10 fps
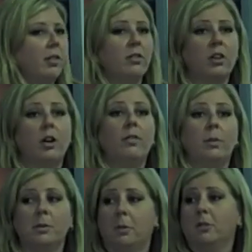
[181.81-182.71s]
the stove
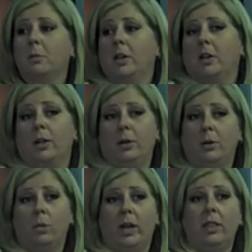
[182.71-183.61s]
that was supposed to be
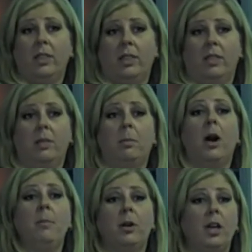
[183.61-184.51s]
included with the
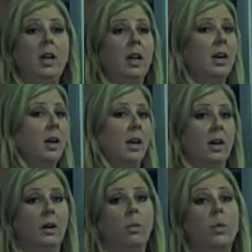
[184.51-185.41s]
property
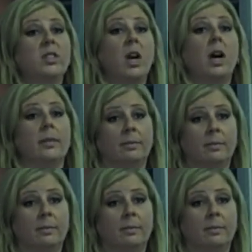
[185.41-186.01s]
was gone.